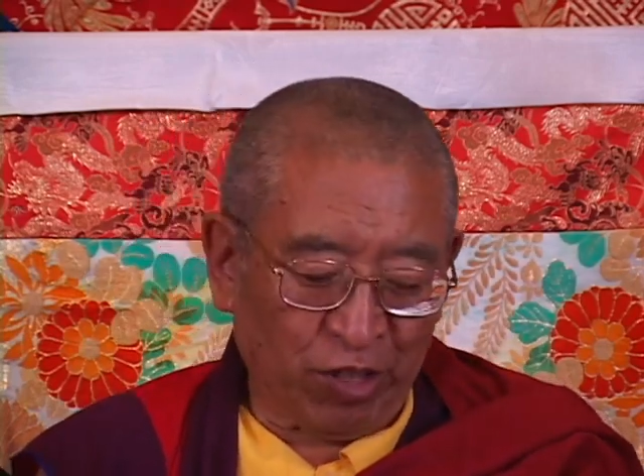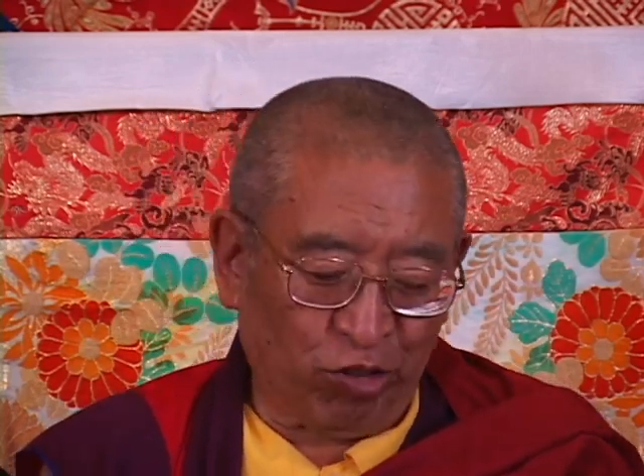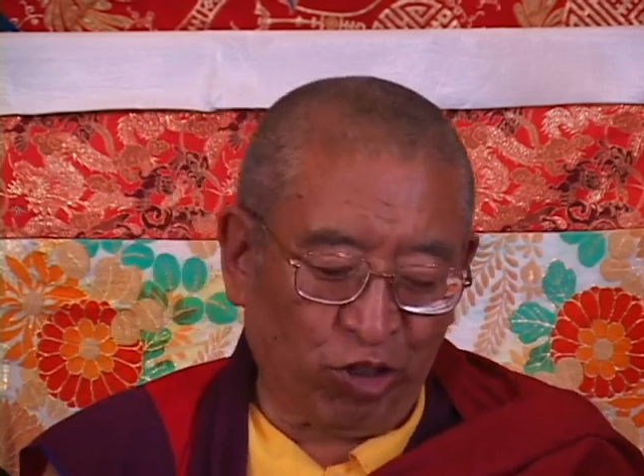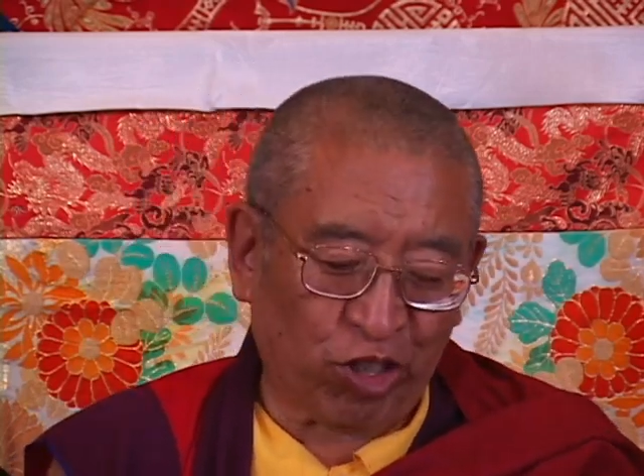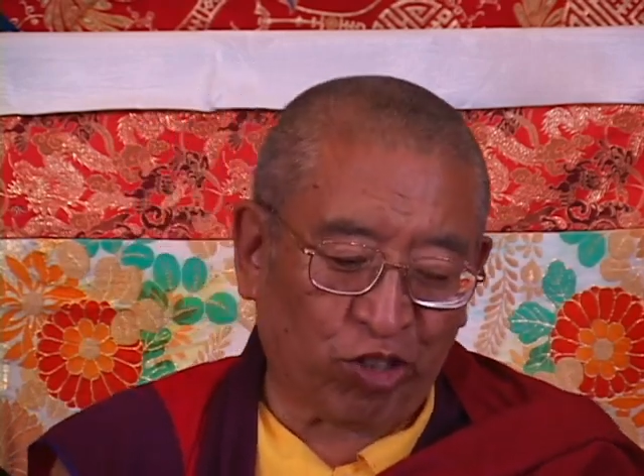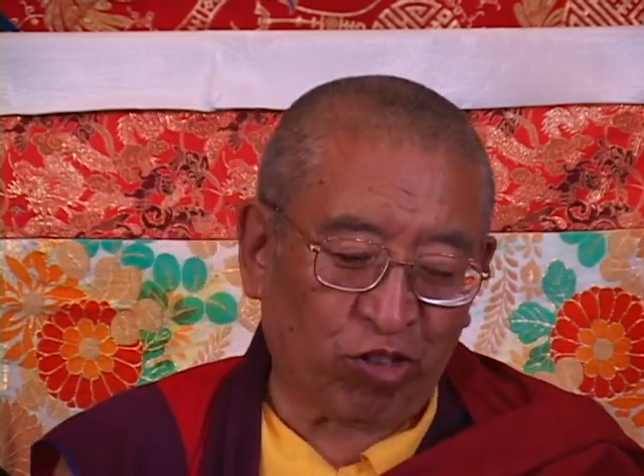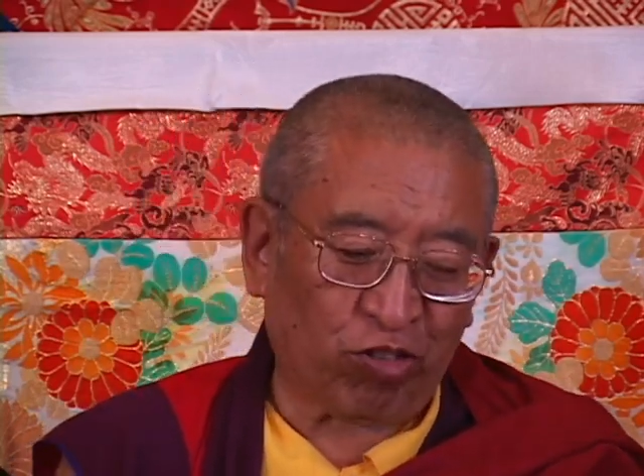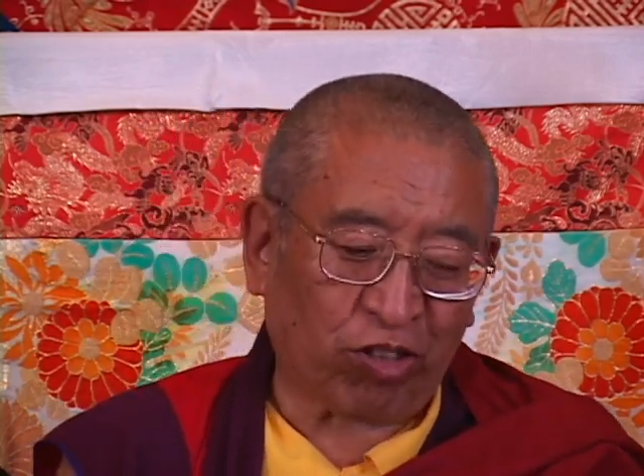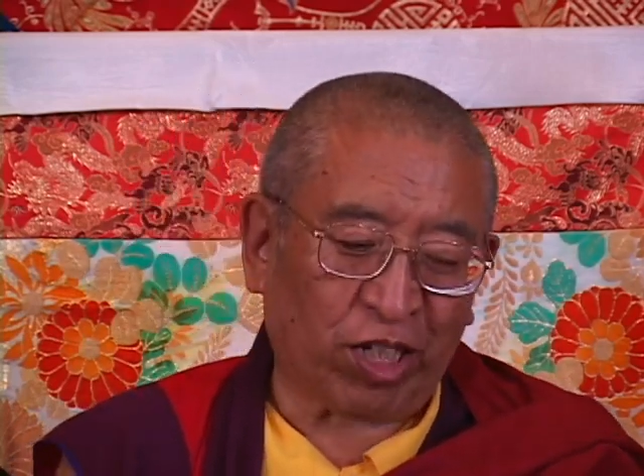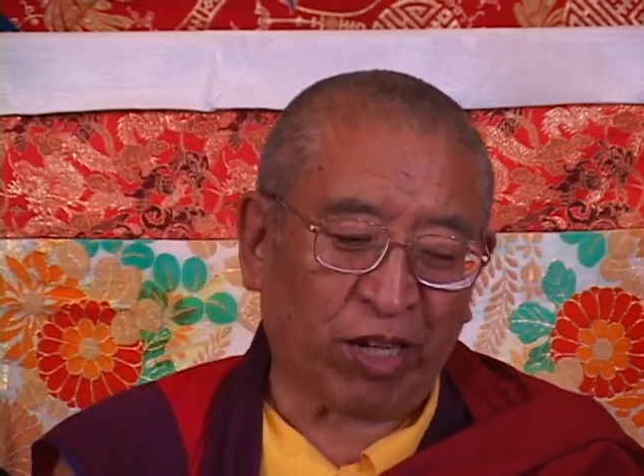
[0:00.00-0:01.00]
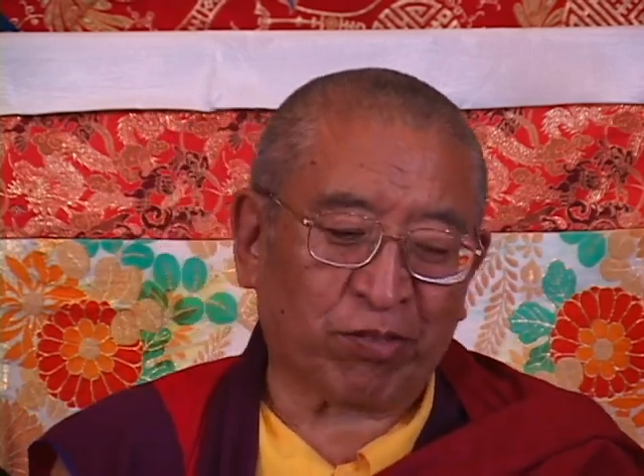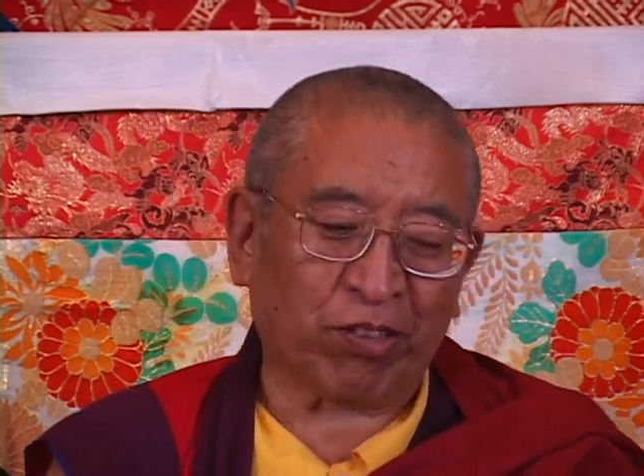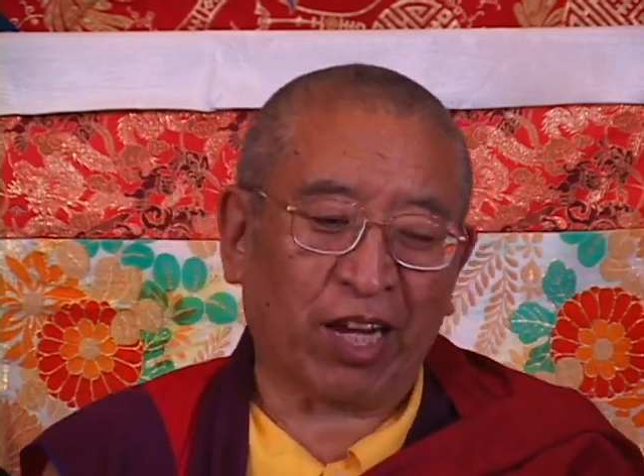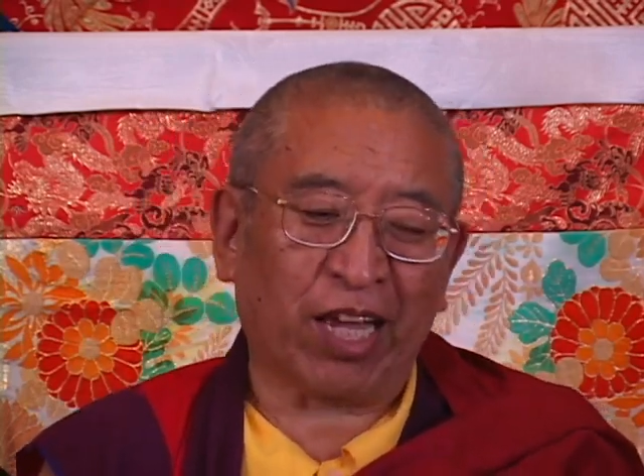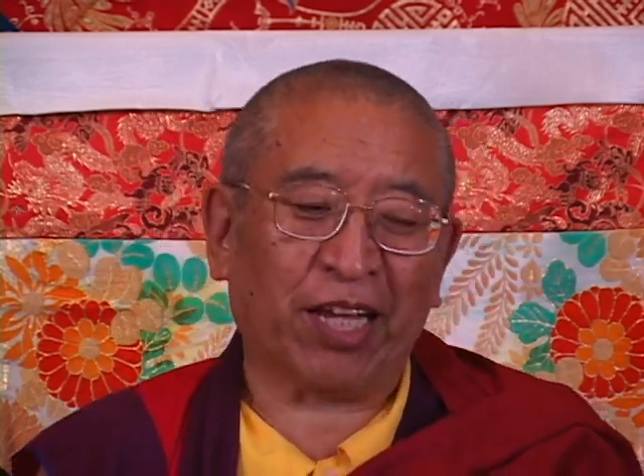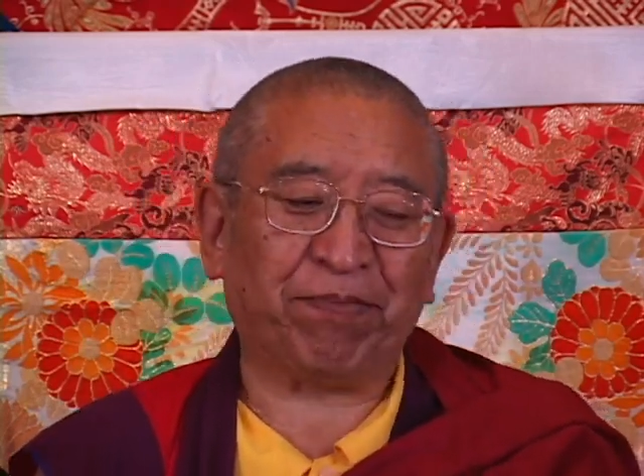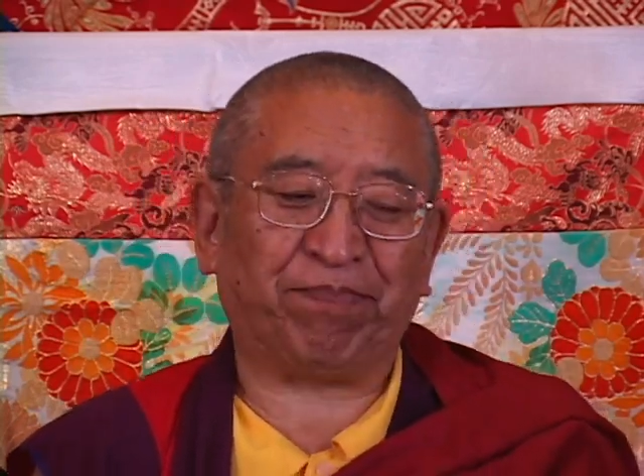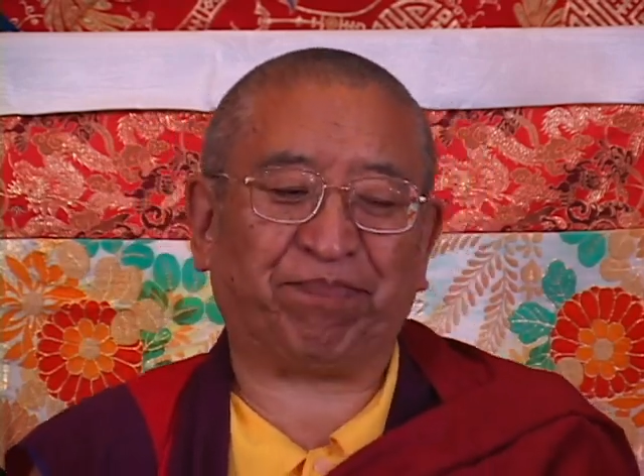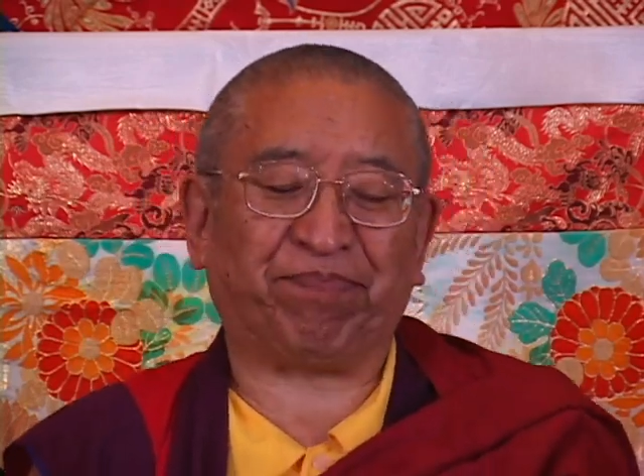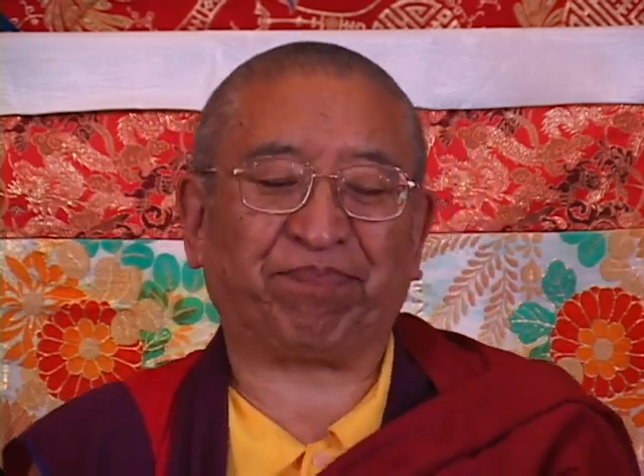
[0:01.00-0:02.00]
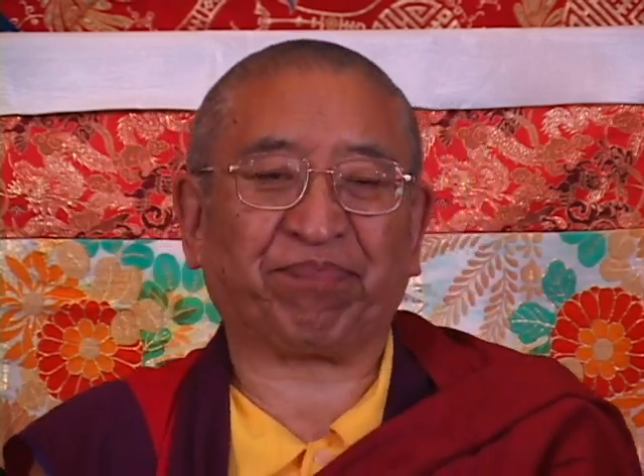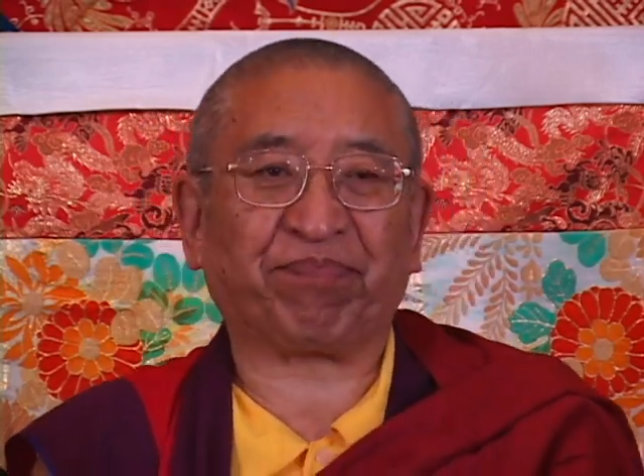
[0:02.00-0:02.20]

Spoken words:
an unfabricated or natural way.